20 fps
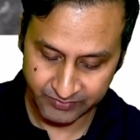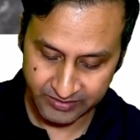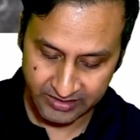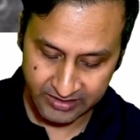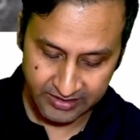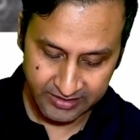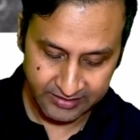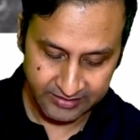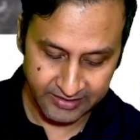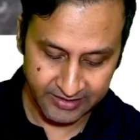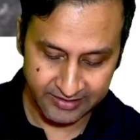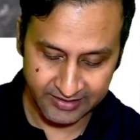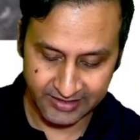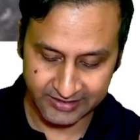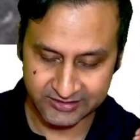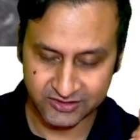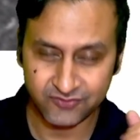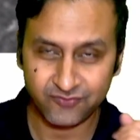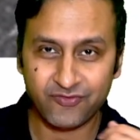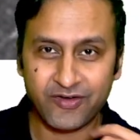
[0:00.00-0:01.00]
Then
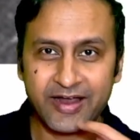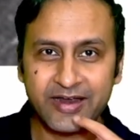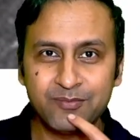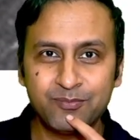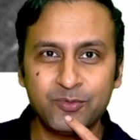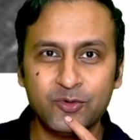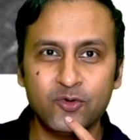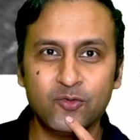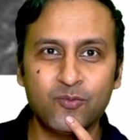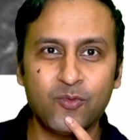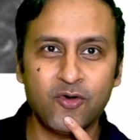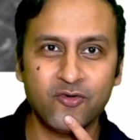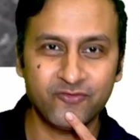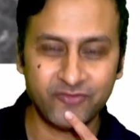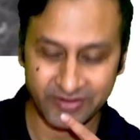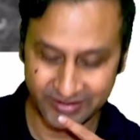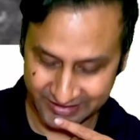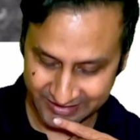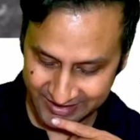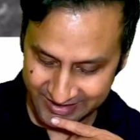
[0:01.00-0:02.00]
next, fine
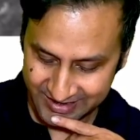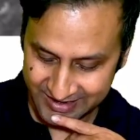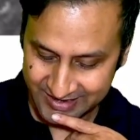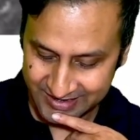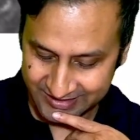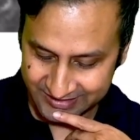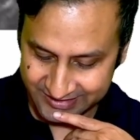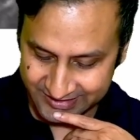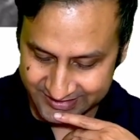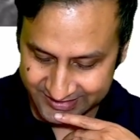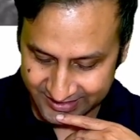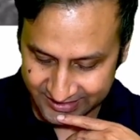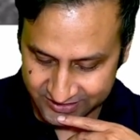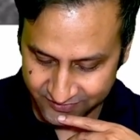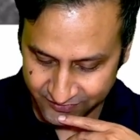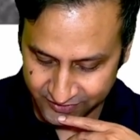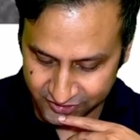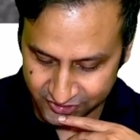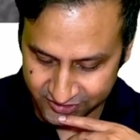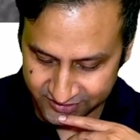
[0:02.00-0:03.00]
pleomorphic. These
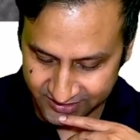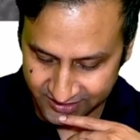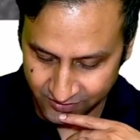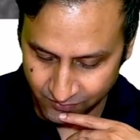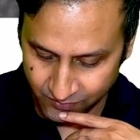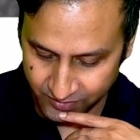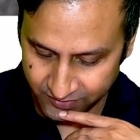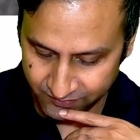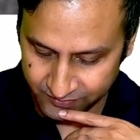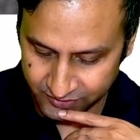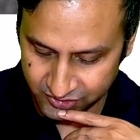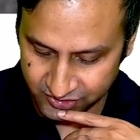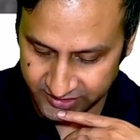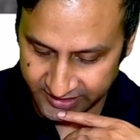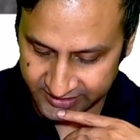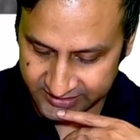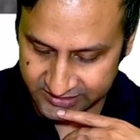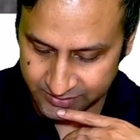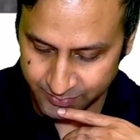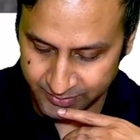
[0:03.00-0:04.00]
calcifications are the one which
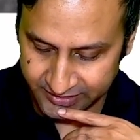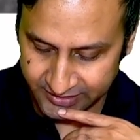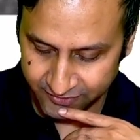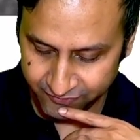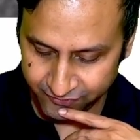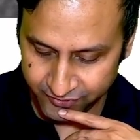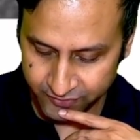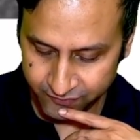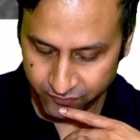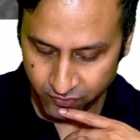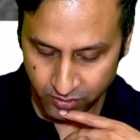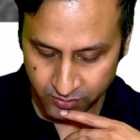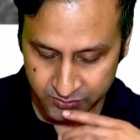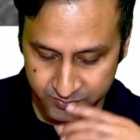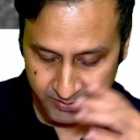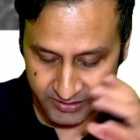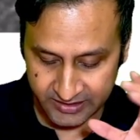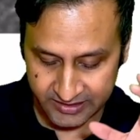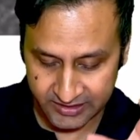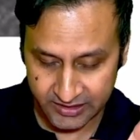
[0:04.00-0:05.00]
exhibit different forms but
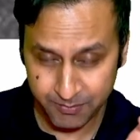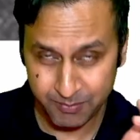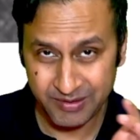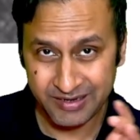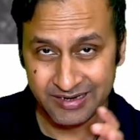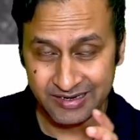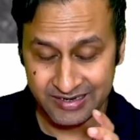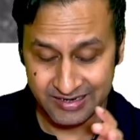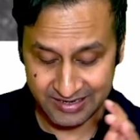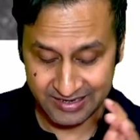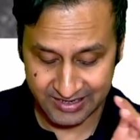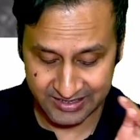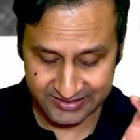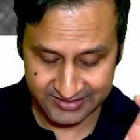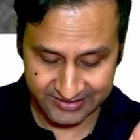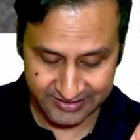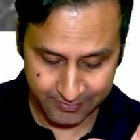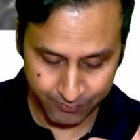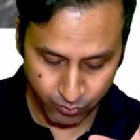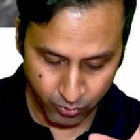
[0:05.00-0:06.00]
are typically less
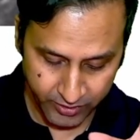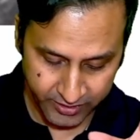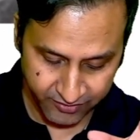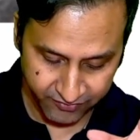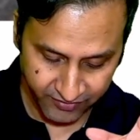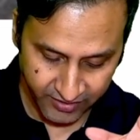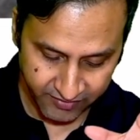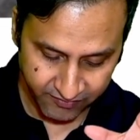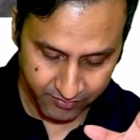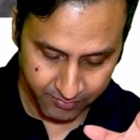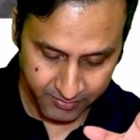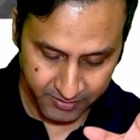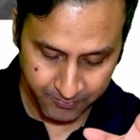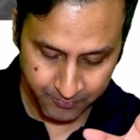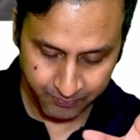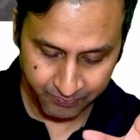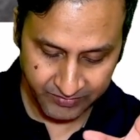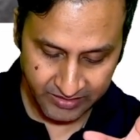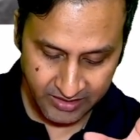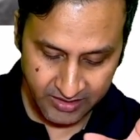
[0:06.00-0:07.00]
than 0.5 mm.
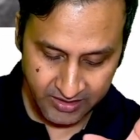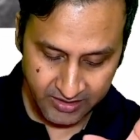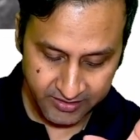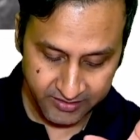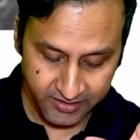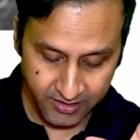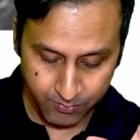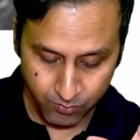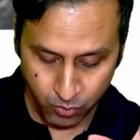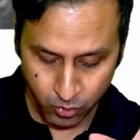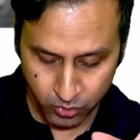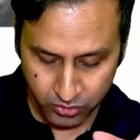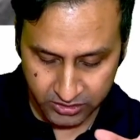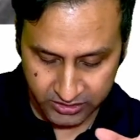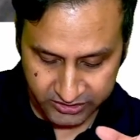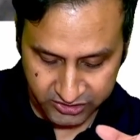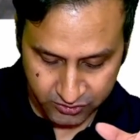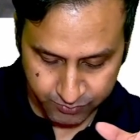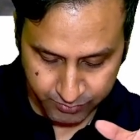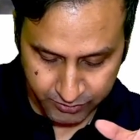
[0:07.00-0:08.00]
They are more
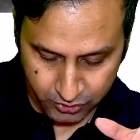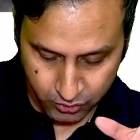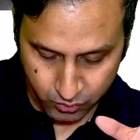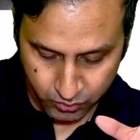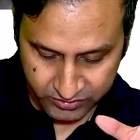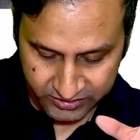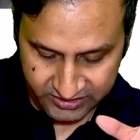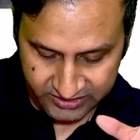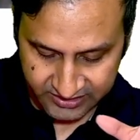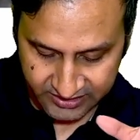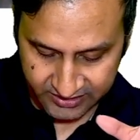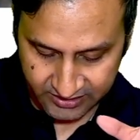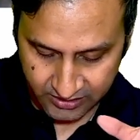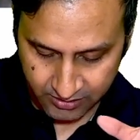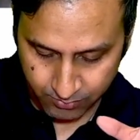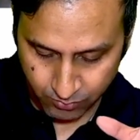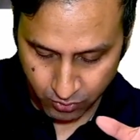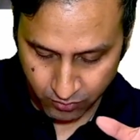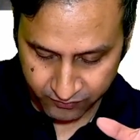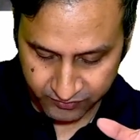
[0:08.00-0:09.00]
conspicuous than
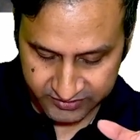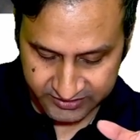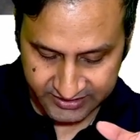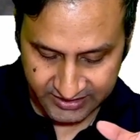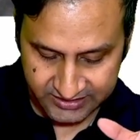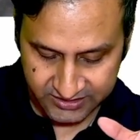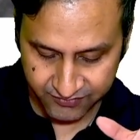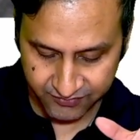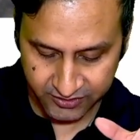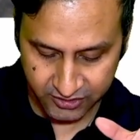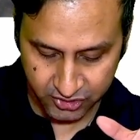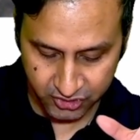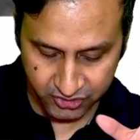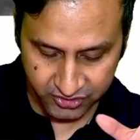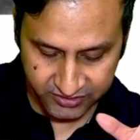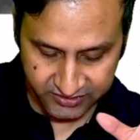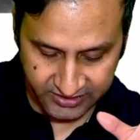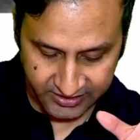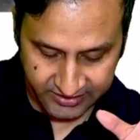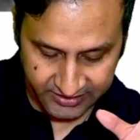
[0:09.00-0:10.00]
amorphous
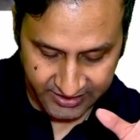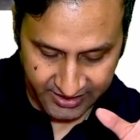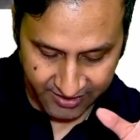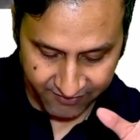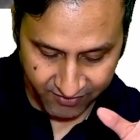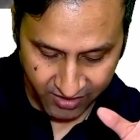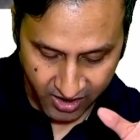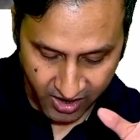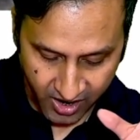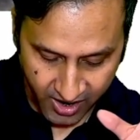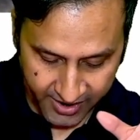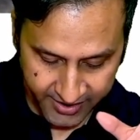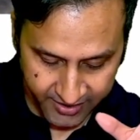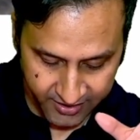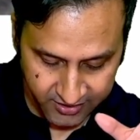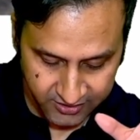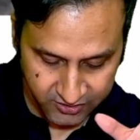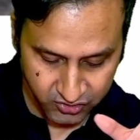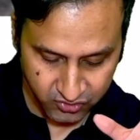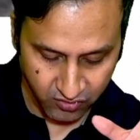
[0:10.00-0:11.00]
calcifications and they have a higher
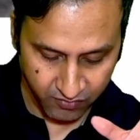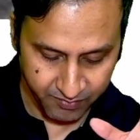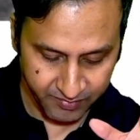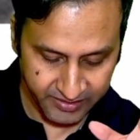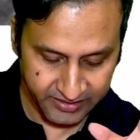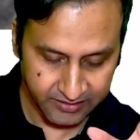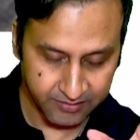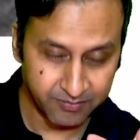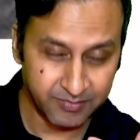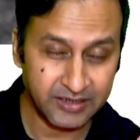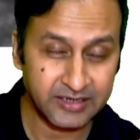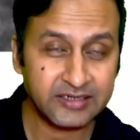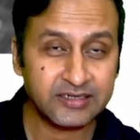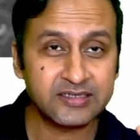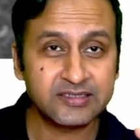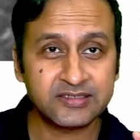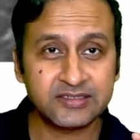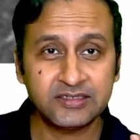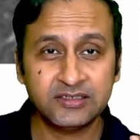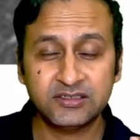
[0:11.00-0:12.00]
risk of
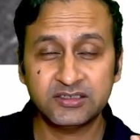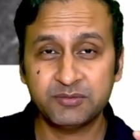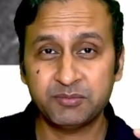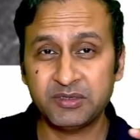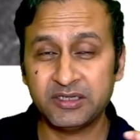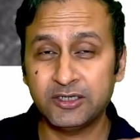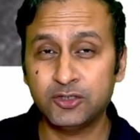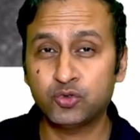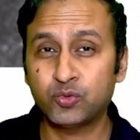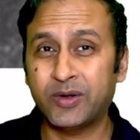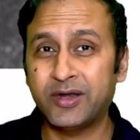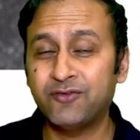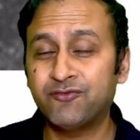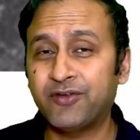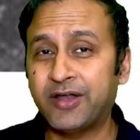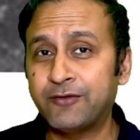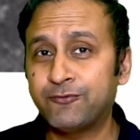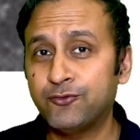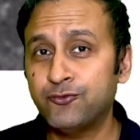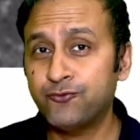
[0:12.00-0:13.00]
malignancy, typically 25
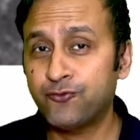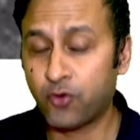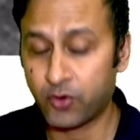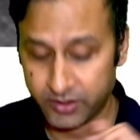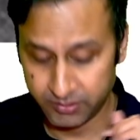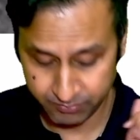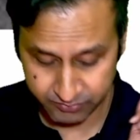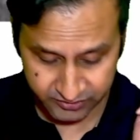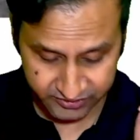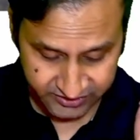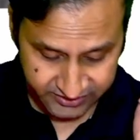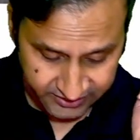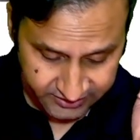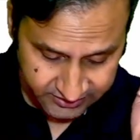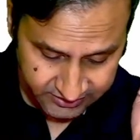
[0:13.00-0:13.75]
to 40%.